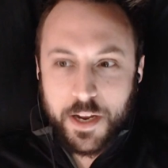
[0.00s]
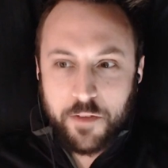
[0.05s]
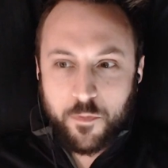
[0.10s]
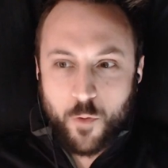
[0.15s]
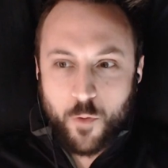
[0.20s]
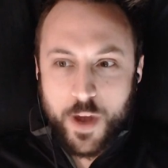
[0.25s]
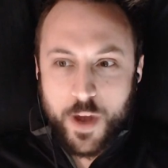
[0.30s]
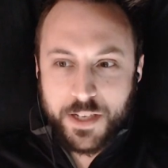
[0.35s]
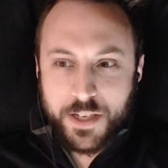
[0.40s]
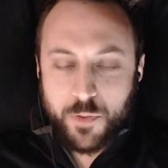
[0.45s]
of
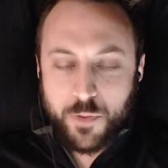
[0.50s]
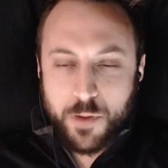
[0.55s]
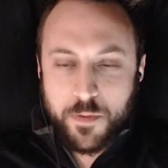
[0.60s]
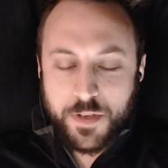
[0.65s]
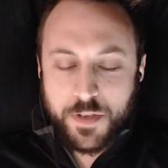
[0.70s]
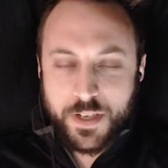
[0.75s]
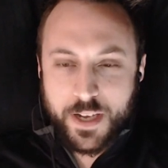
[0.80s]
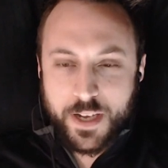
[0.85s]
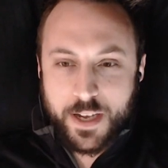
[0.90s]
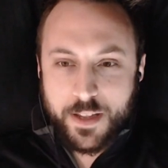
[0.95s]
white
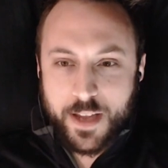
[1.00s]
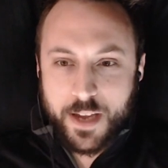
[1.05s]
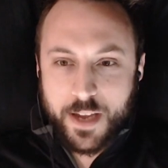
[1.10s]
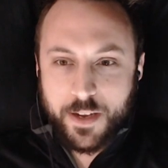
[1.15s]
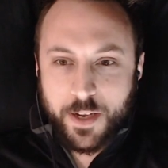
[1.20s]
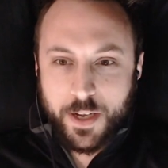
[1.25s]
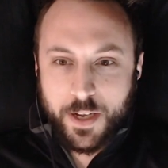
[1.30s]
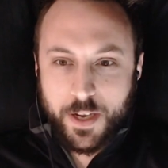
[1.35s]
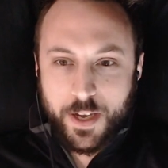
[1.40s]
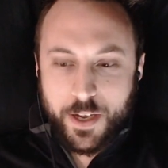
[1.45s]
supremacy in that,
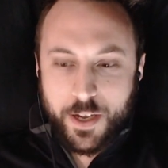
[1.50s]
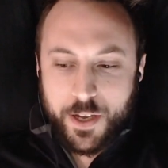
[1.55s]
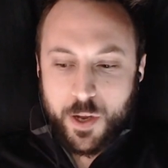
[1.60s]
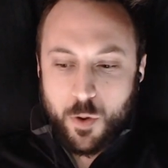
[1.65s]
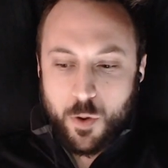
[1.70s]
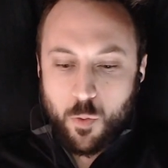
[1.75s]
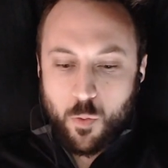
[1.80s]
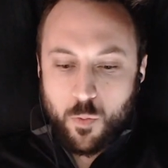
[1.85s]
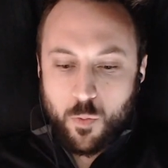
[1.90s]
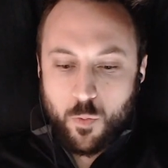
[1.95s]
you
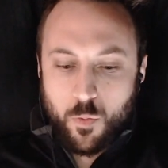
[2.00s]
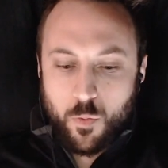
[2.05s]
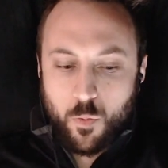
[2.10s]
know,